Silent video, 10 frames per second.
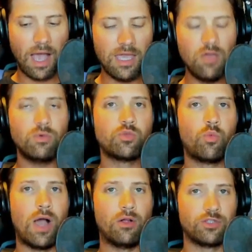It was
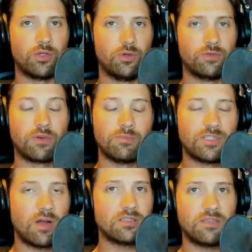well told. From
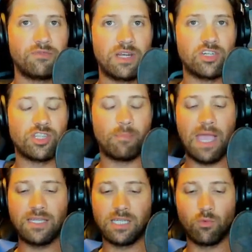start to finish, the
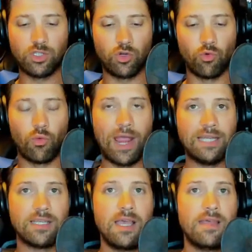pacing was great.